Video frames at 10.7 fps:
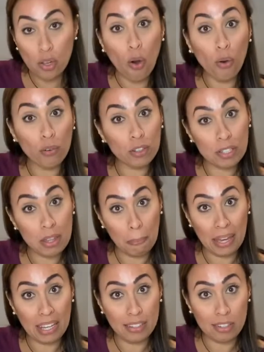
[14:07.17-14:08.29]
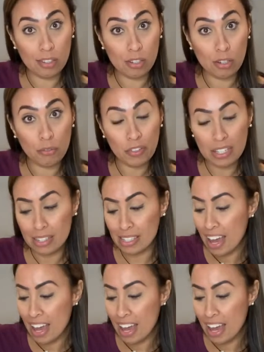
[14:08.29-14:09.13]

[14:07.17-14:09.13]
over to the painted surface,